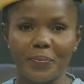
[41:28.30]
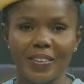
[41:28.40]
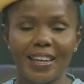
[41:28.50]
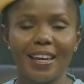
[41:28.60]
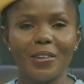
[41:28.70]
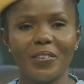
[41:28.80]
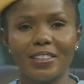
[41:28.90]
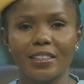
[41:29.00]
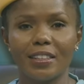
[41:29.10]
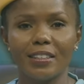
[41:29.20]
Hello,
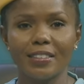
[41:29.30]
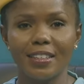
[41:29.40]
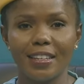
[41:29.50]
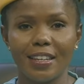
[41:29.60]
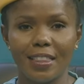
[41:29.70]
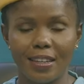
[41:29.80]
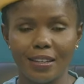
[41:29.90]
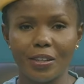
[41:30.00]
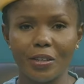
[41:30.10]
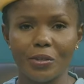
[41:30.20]
Rachel.
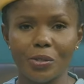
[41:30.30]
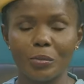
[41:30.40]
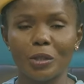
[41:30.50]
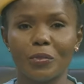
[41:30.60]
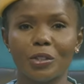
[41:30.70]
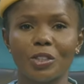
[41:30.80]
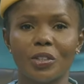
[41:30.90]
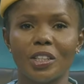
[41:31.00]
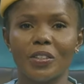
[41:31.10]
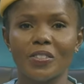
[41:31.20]
Thank you so much for
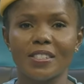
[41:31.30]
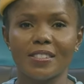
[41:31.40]
joining us.